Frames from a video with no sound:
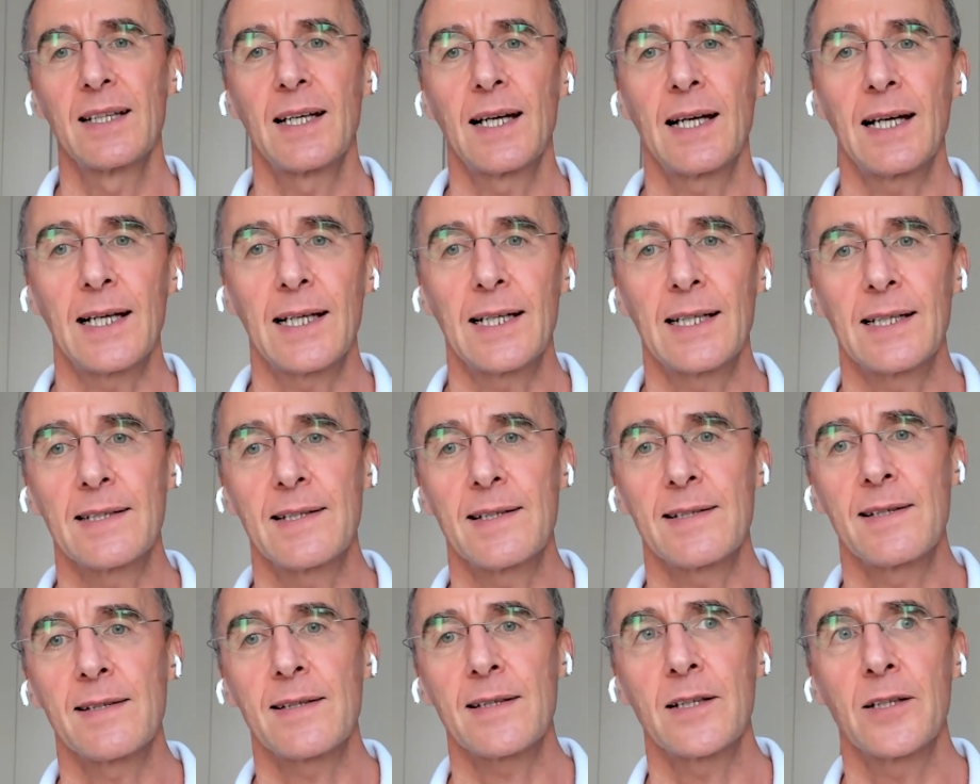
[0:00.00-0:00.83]
Uh,
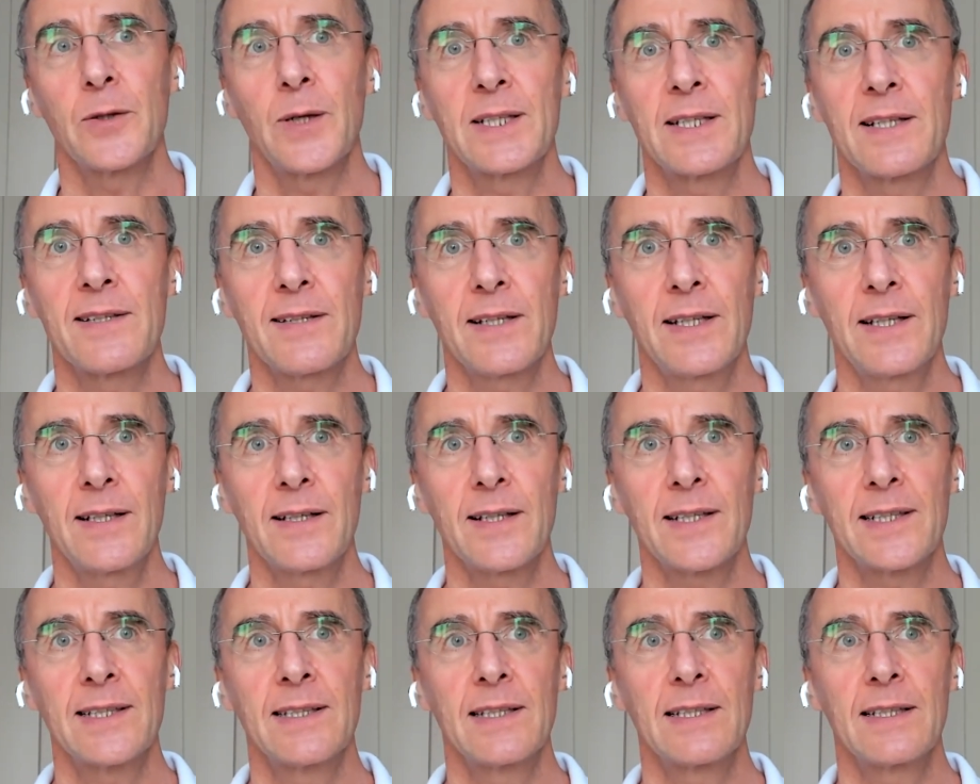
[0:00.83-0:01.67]
so I
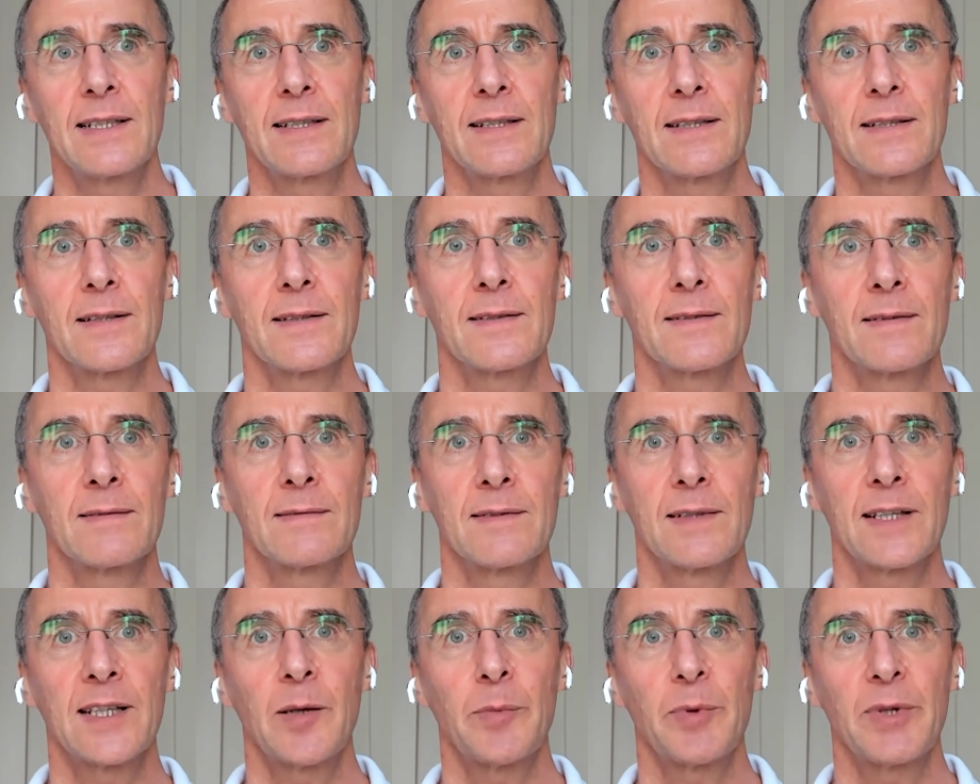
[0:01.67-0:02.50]
decided I needed to
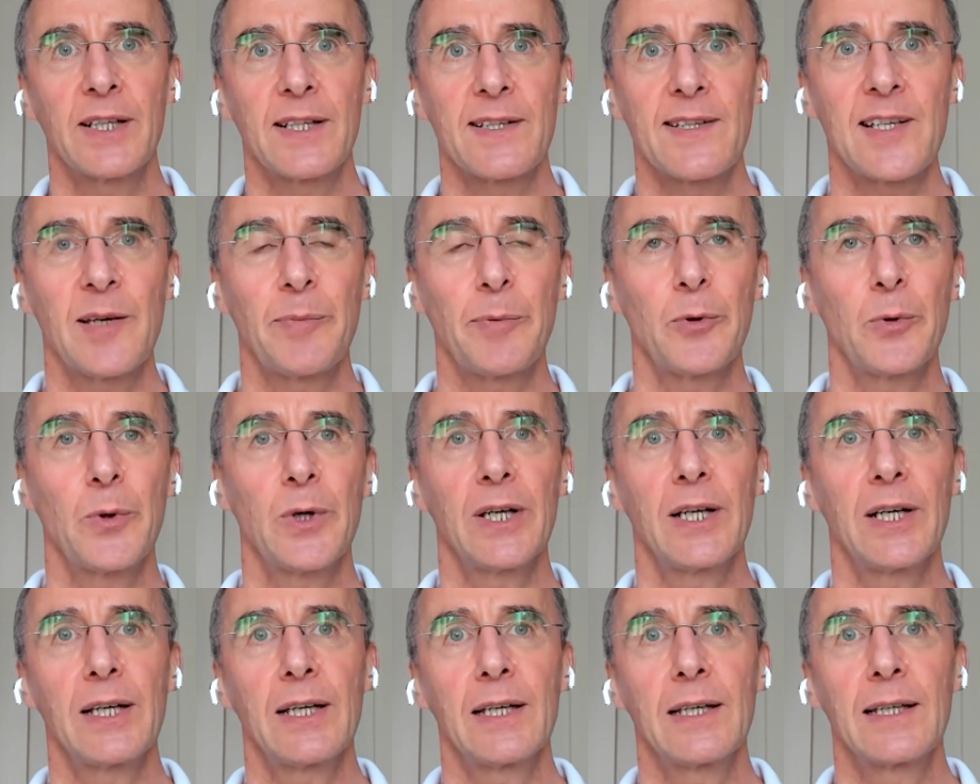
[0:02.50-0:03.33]
take a break, step
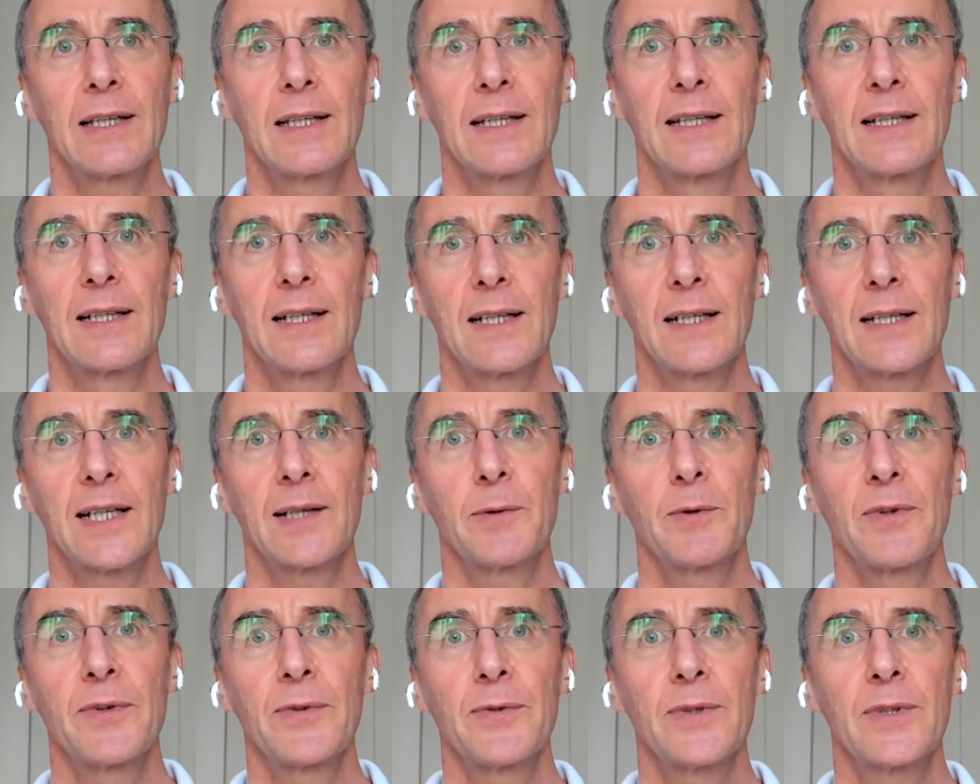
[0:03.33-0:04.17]
away, and
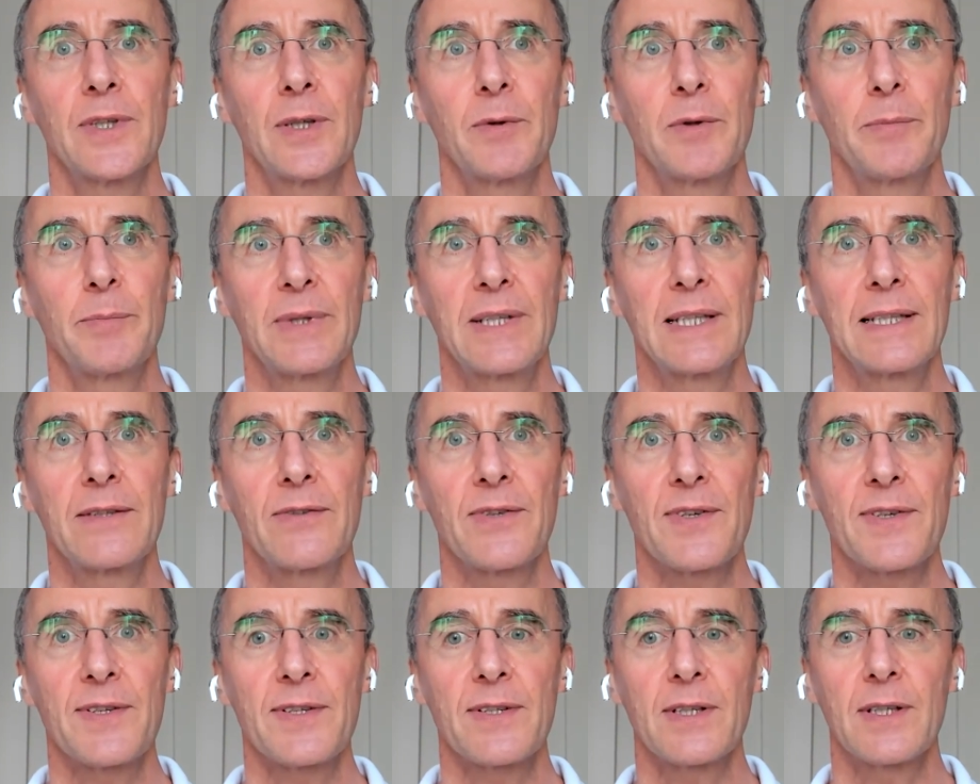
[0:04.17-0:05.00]
I thought I would be
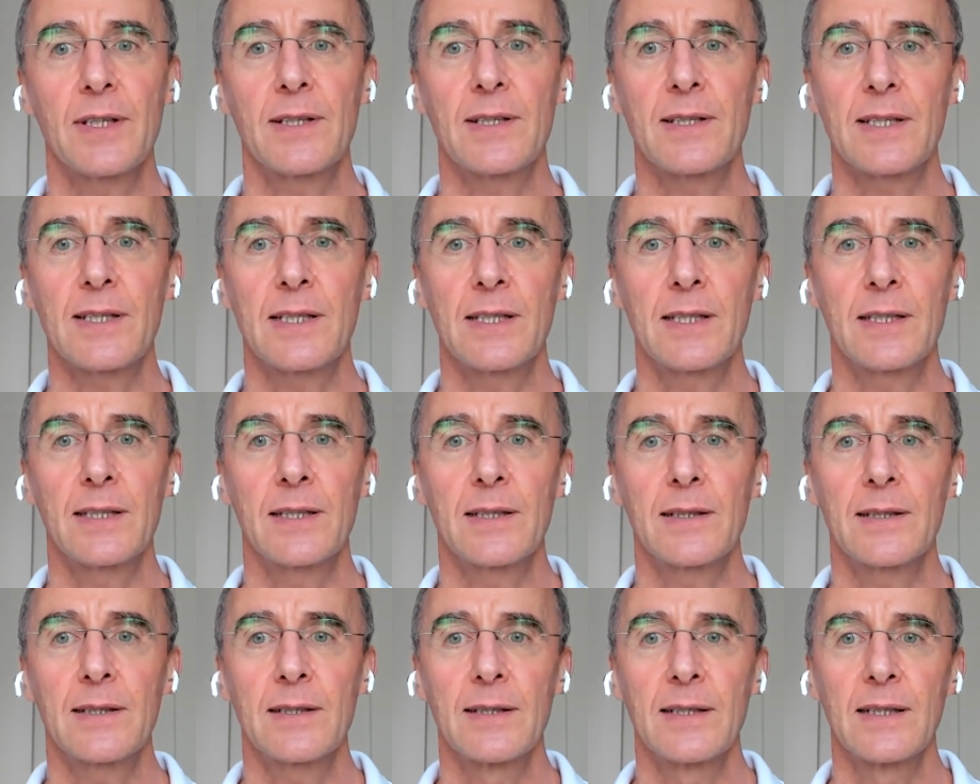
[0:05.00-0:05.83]
interested
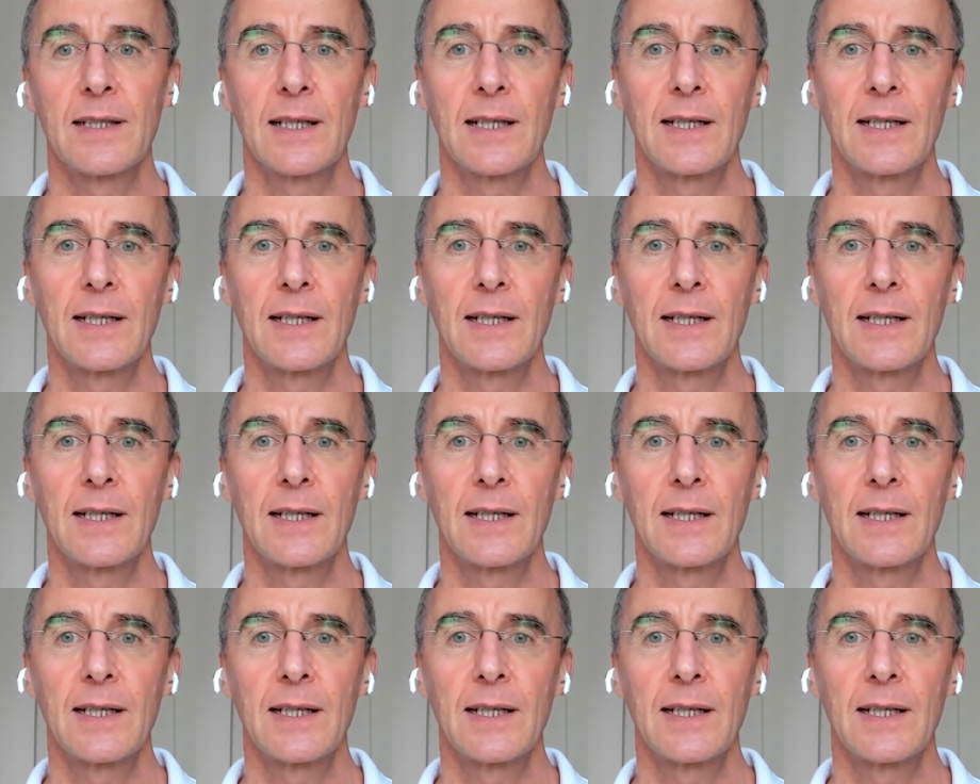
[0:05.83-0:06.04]
in